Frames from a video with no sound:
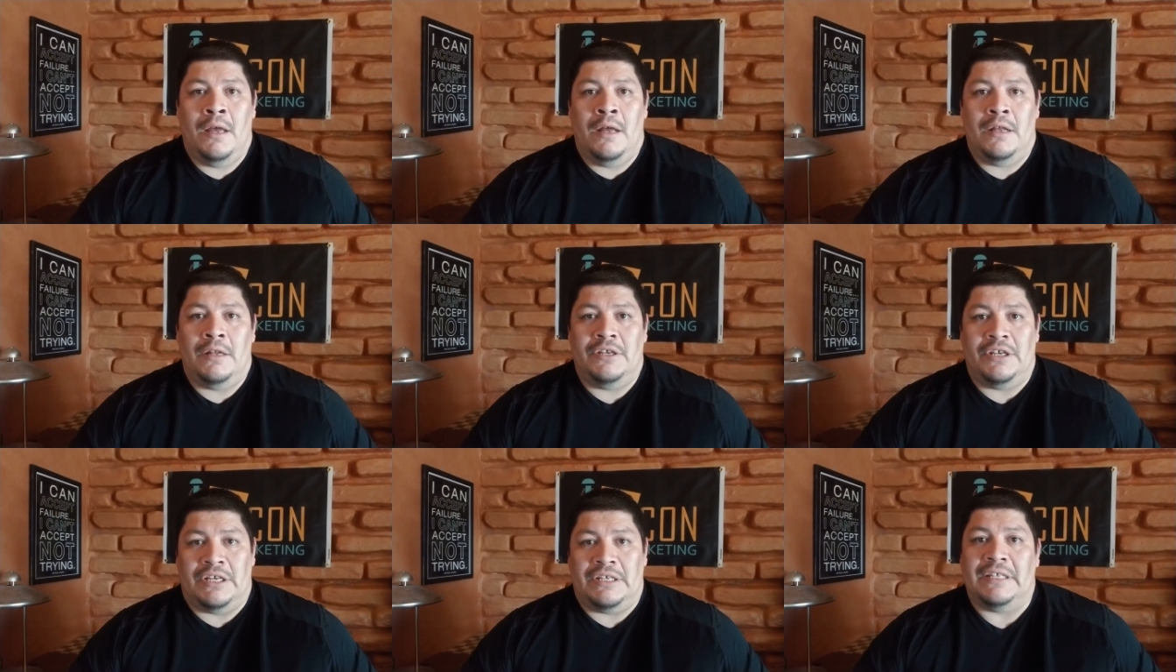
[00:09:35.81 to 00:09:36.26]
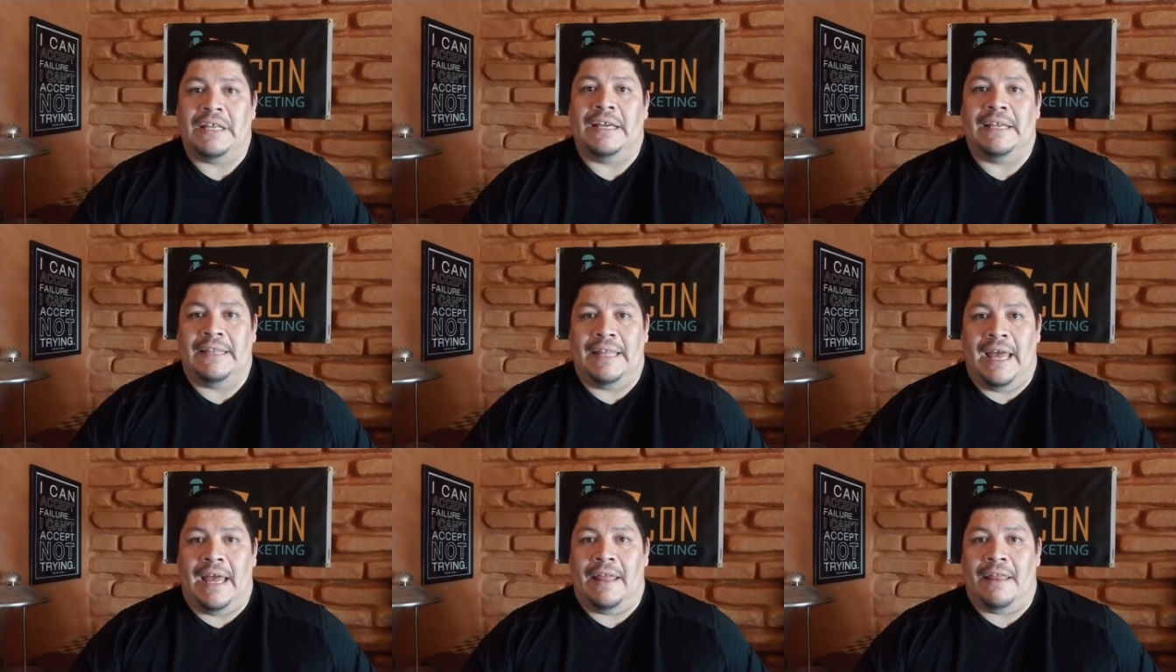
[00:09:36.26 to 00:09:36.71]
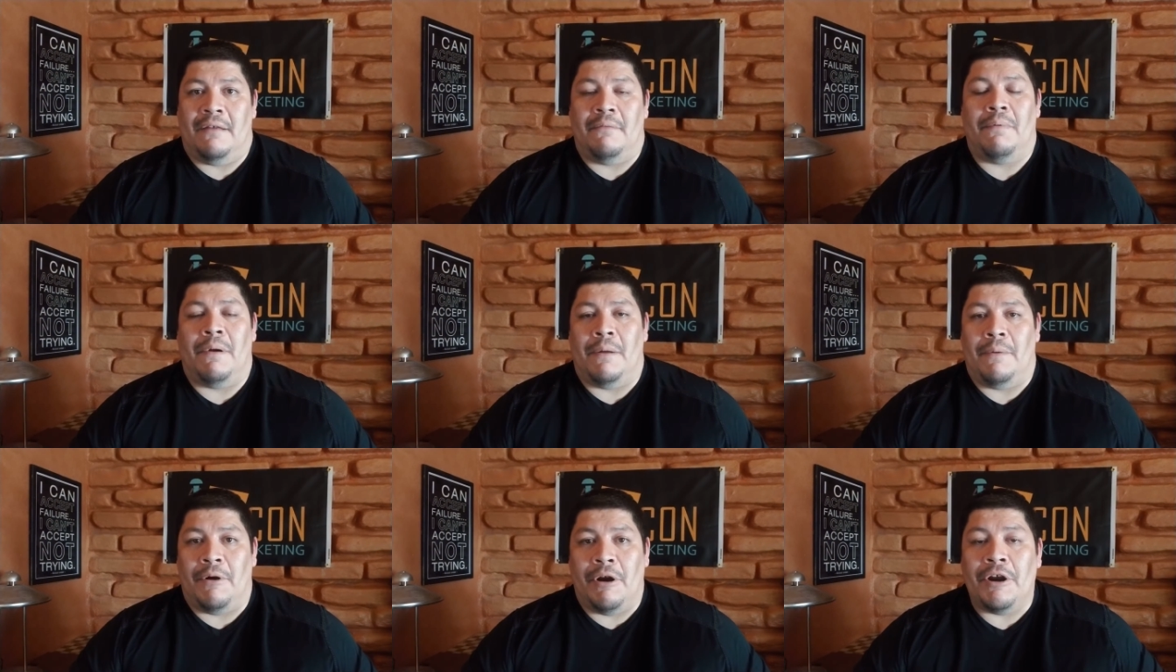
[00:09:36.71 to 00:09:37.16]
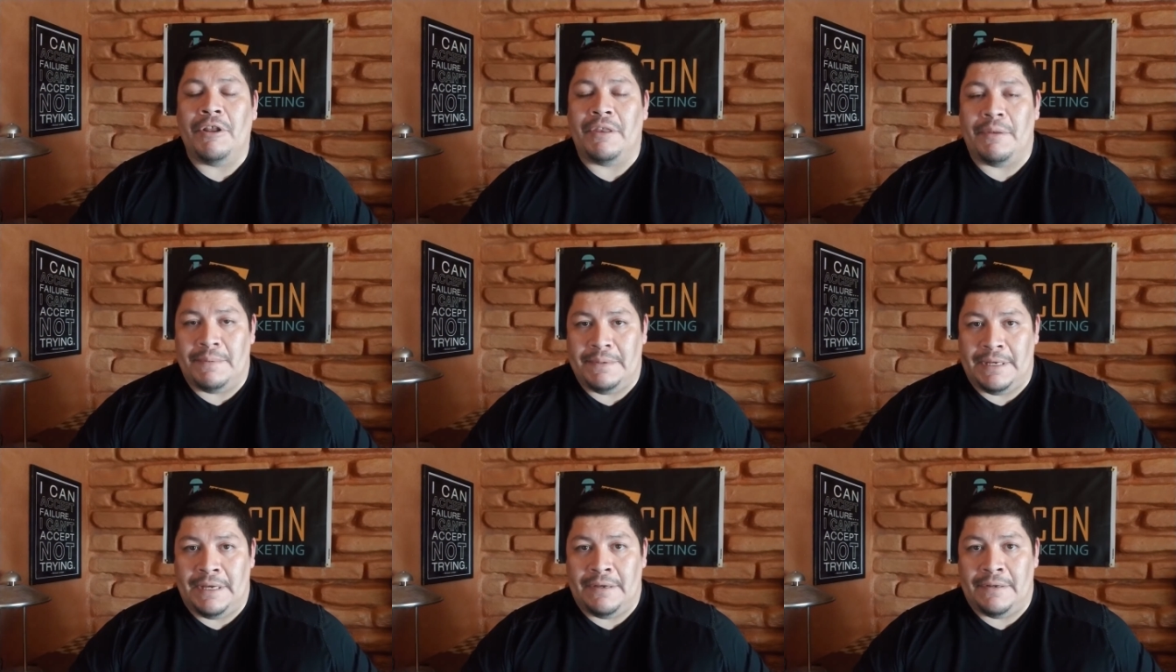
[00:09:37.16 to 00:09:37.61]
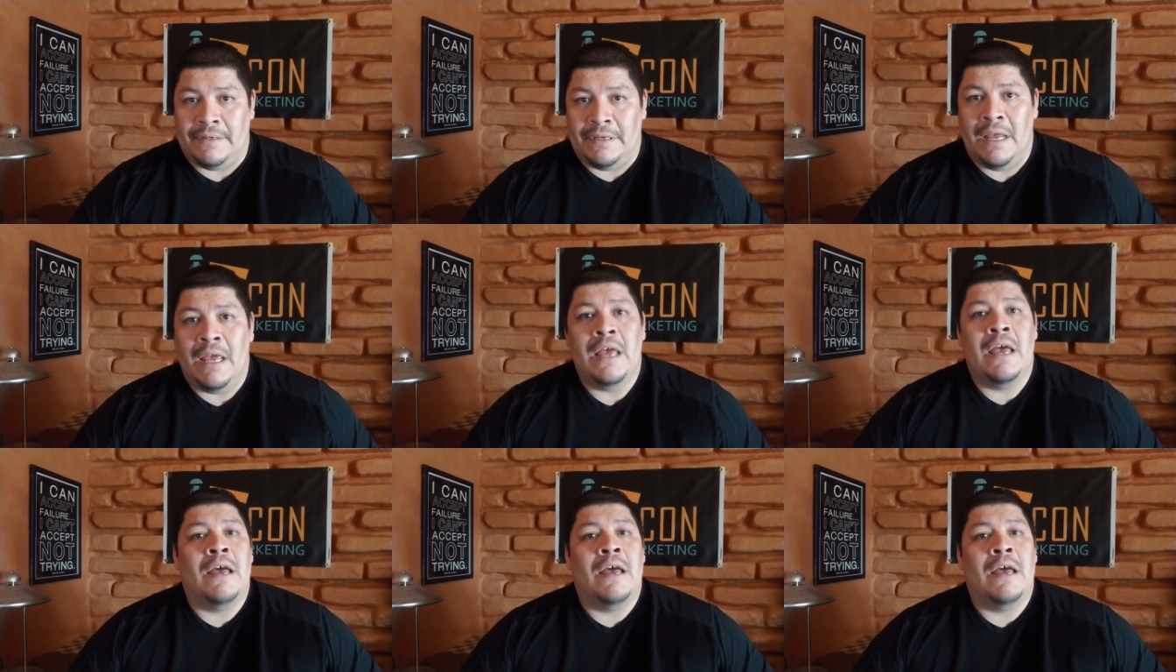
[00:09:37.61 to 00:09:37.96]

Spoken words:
just like that. They probably hurt themselves.